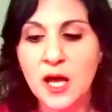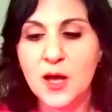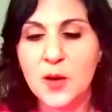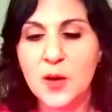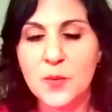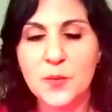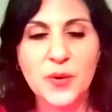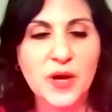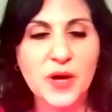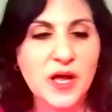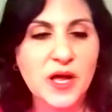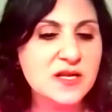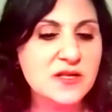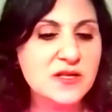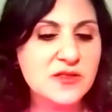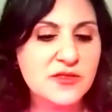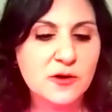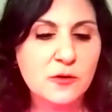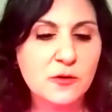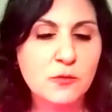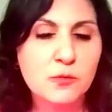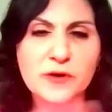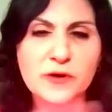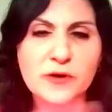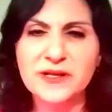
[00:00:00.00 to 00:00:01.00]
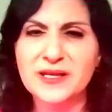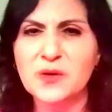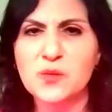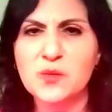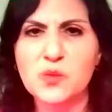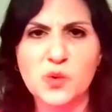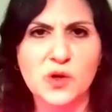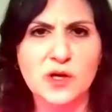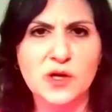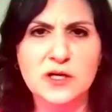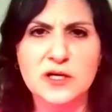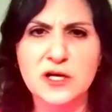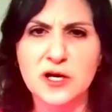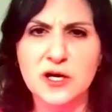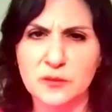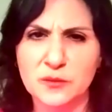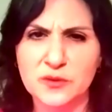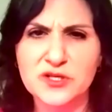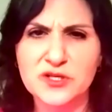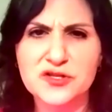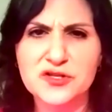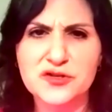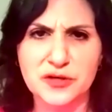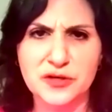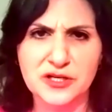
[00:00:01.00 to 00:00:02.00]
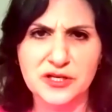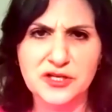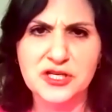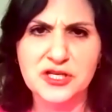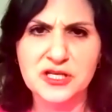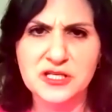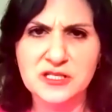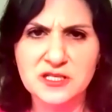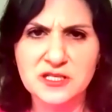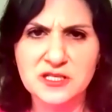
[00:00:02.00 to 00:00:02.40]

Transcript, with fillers: but there really were no restrictions